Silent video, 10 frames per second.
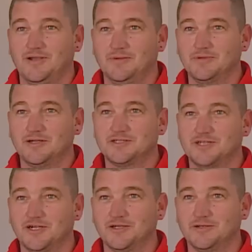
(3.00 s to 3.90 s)
I'm going to
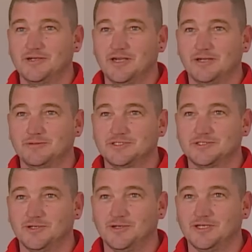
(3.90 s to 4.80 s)
show you how to
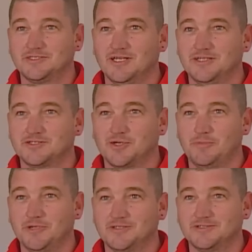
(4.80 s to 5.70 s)
install a
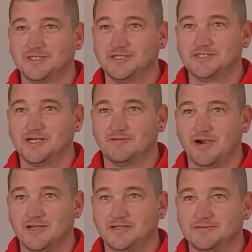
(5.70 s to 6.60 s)
telescopic T-tail rack.